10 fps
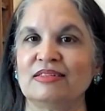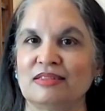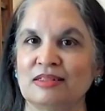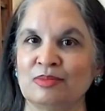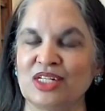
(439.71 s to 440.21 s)

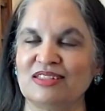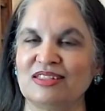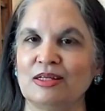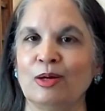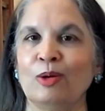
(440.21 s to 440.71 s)
system
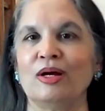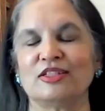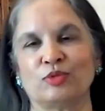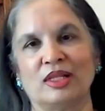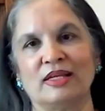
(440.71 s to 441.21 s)
TCO
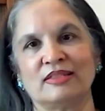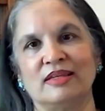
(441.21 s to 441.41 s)
as well as